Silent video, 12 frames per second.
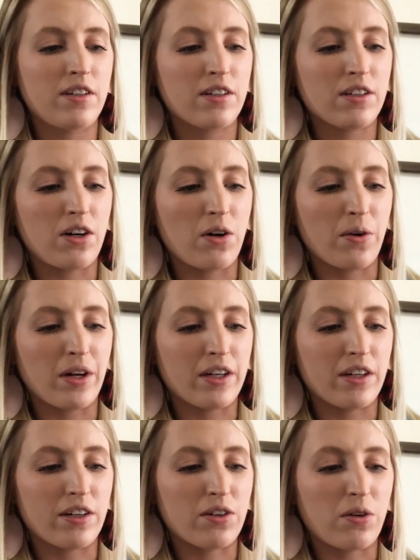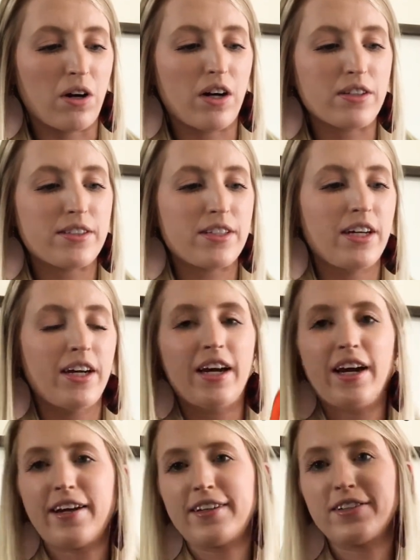going across.
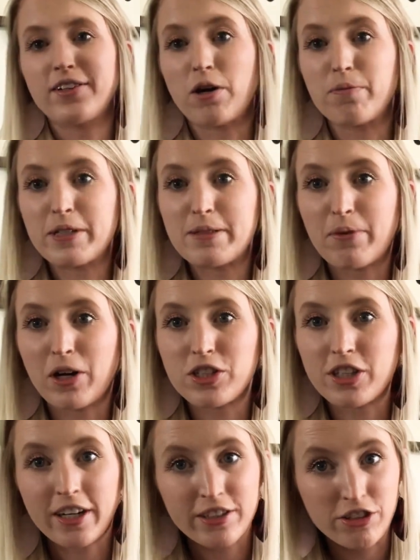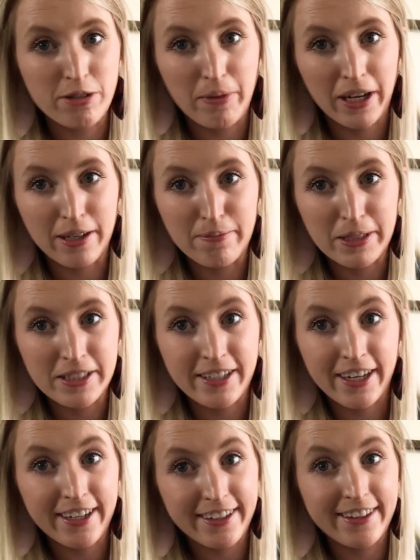And you know, Miss Marsh actually made a
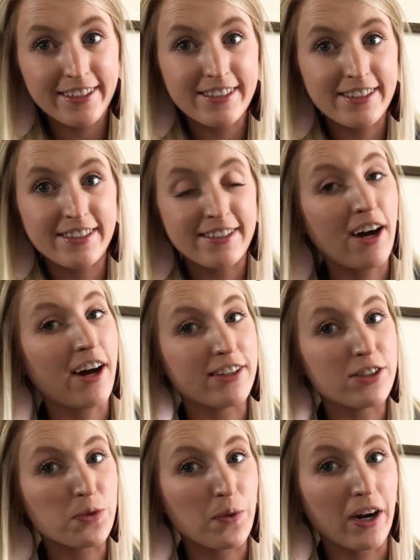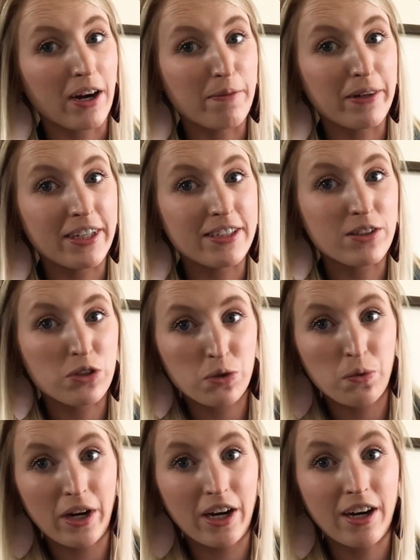mistake. This is not a square because a
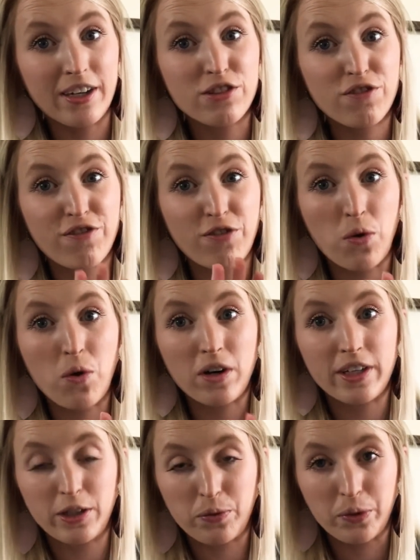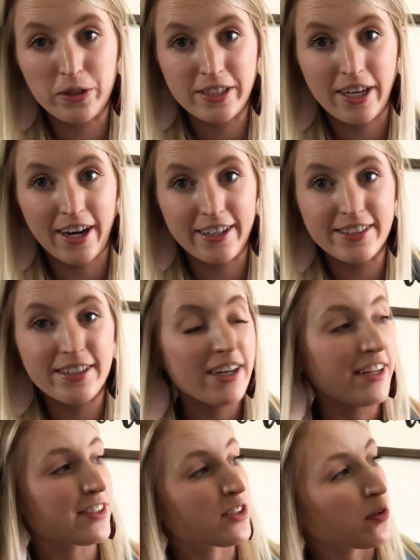square has 4 equal sides.
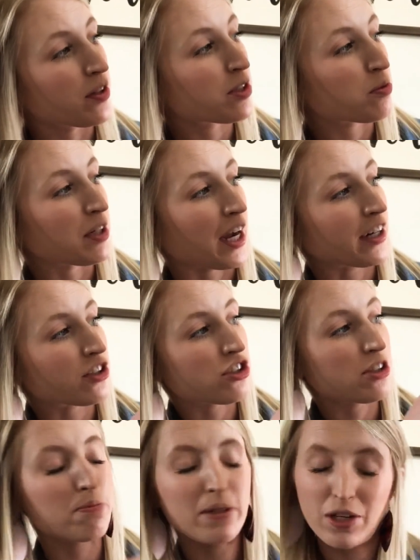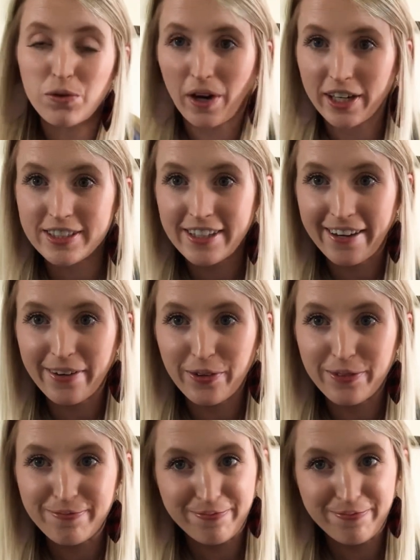So this would actually be a rectangle,